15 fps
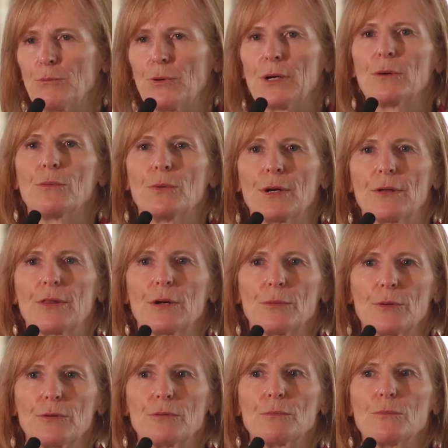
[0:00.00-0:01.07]
where there
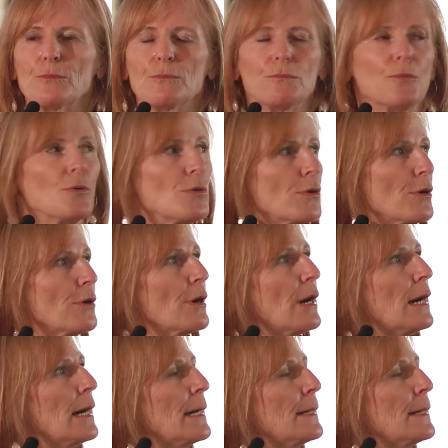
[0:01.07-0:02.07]
were more